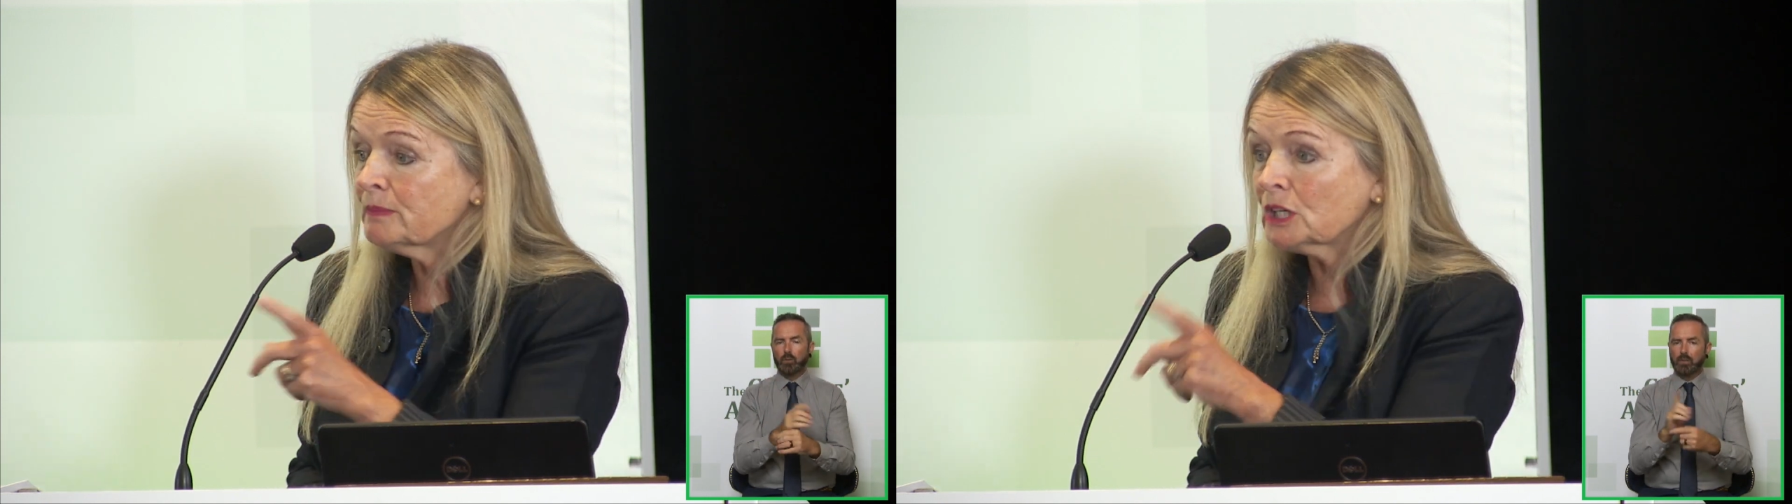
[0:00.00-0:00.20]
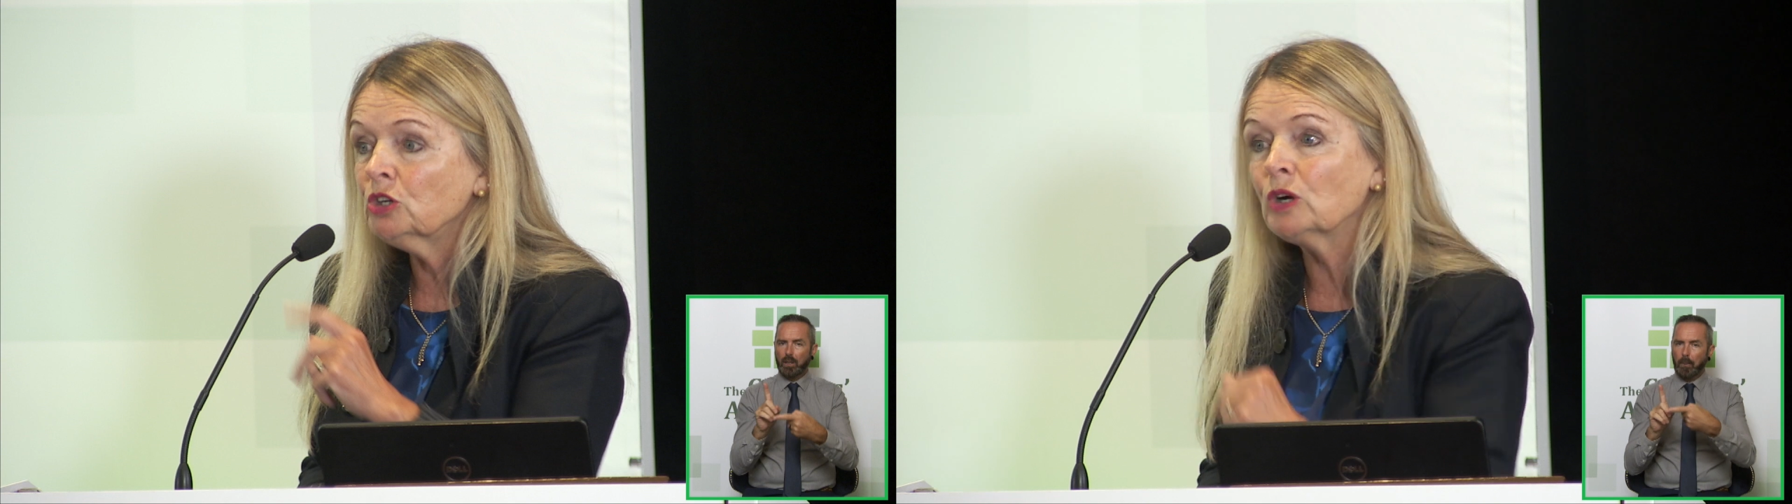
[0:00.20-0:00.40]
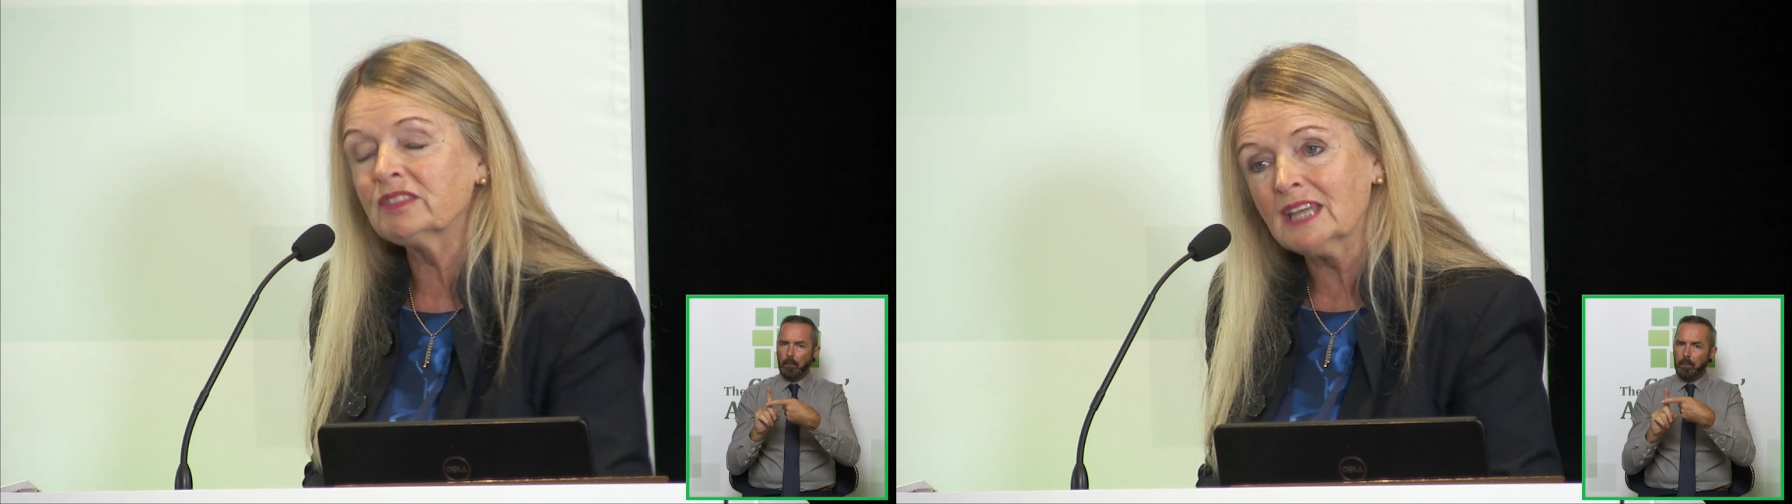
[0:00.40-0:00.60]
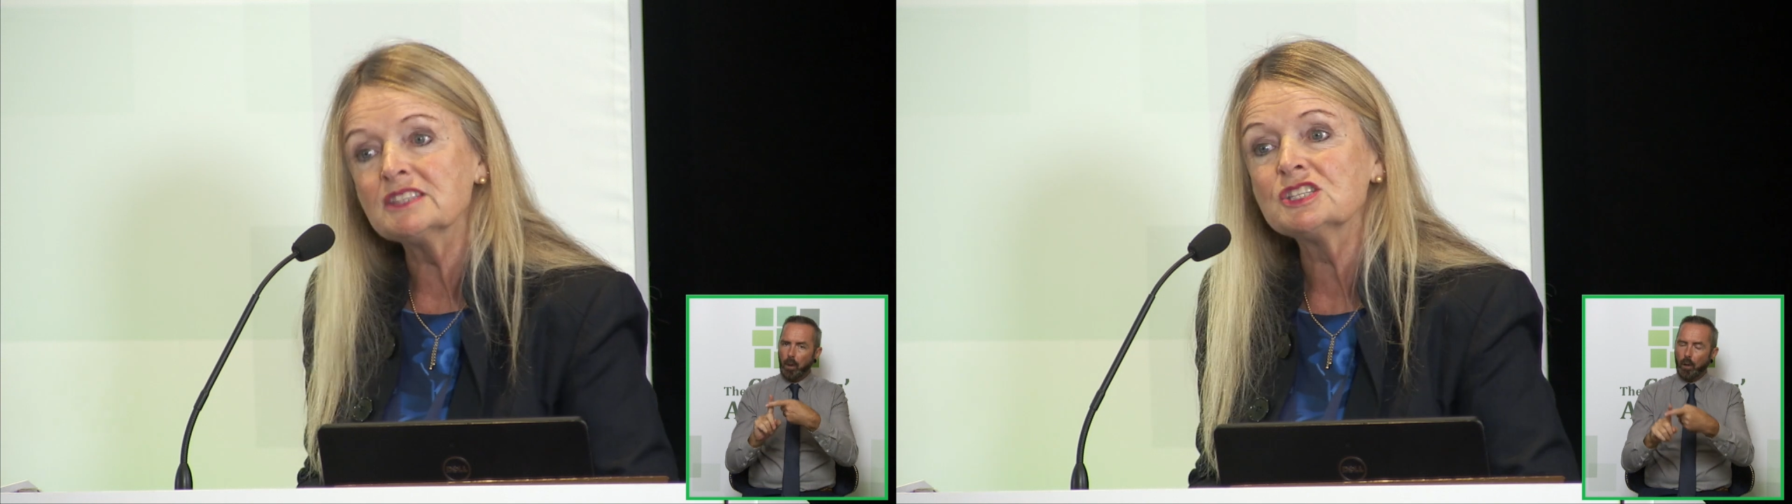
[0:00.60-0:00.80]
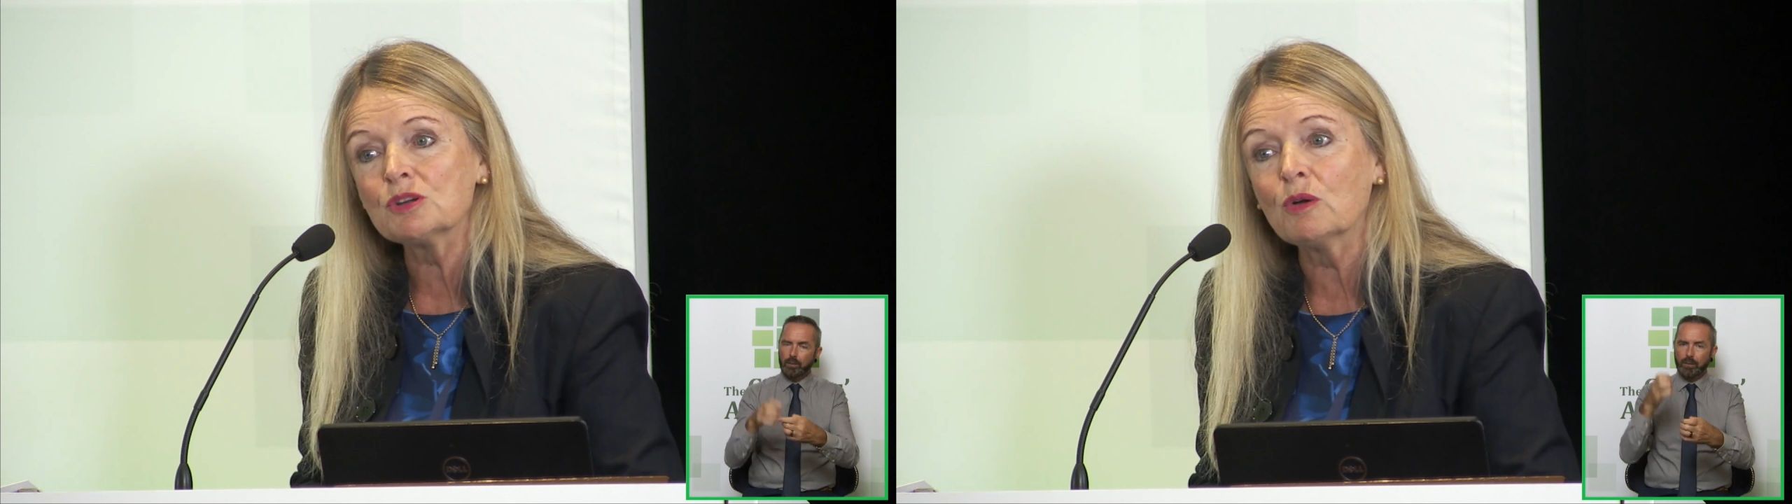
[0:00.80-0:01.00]
but look at that
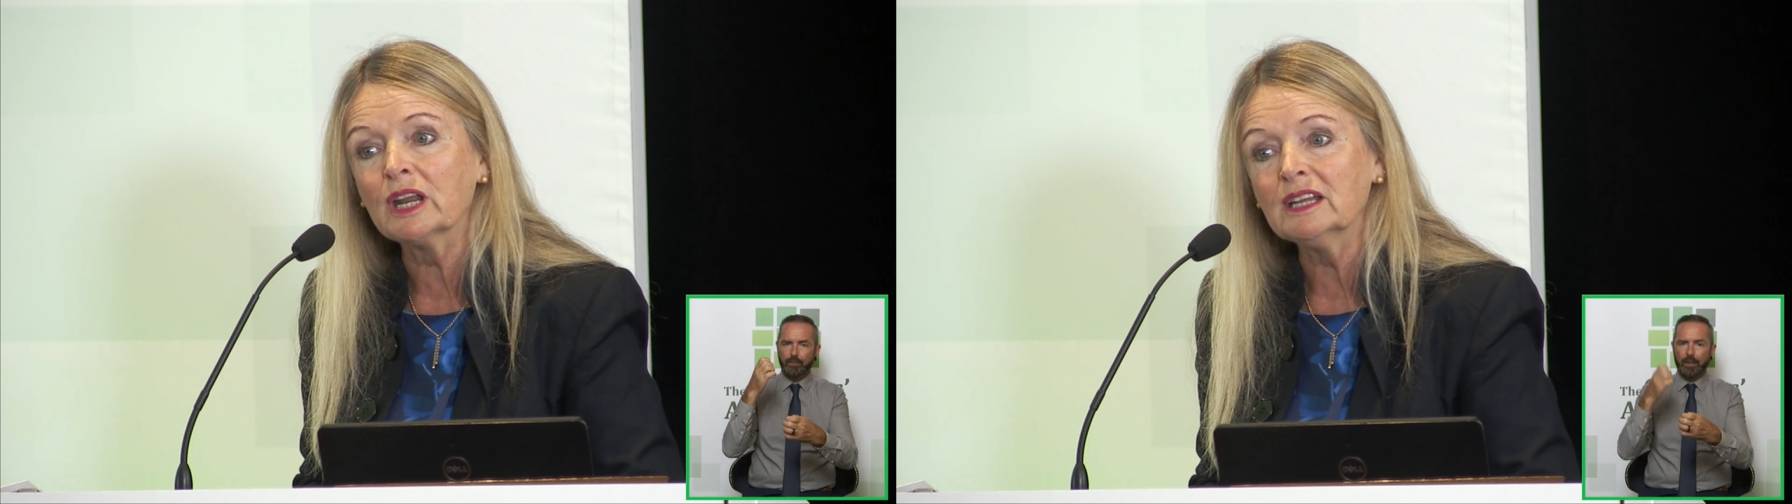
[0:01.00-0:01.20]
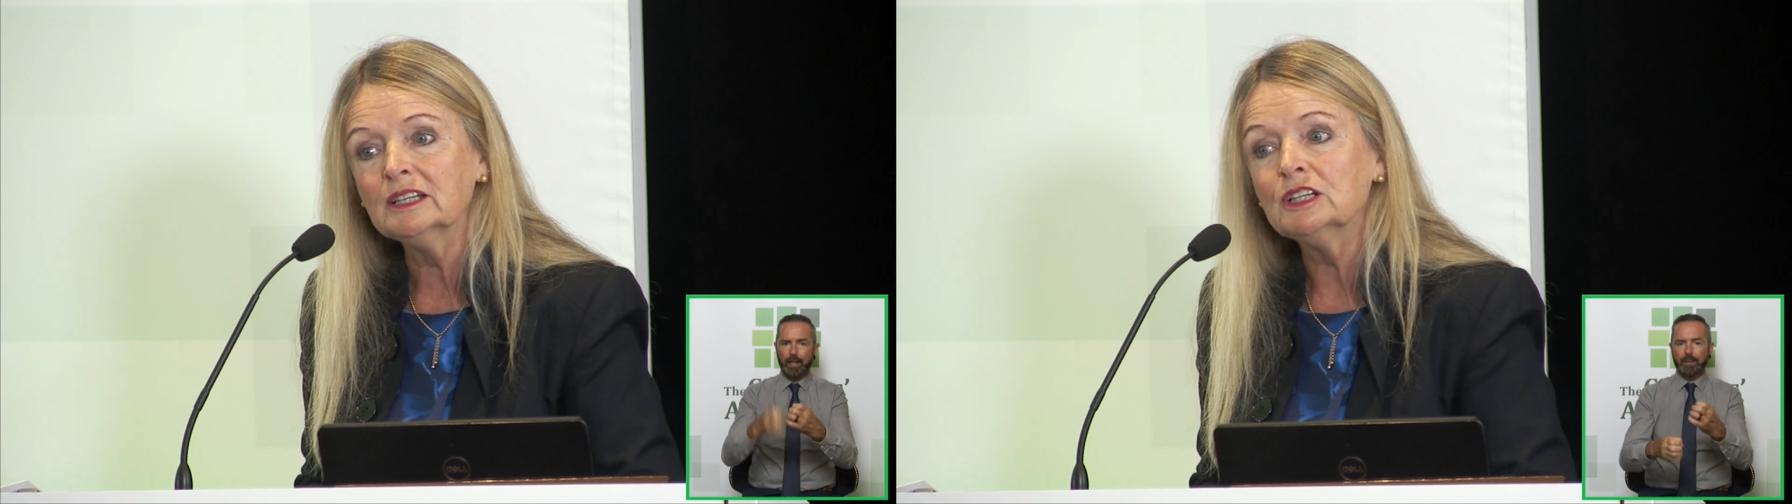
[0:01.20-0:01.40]
story.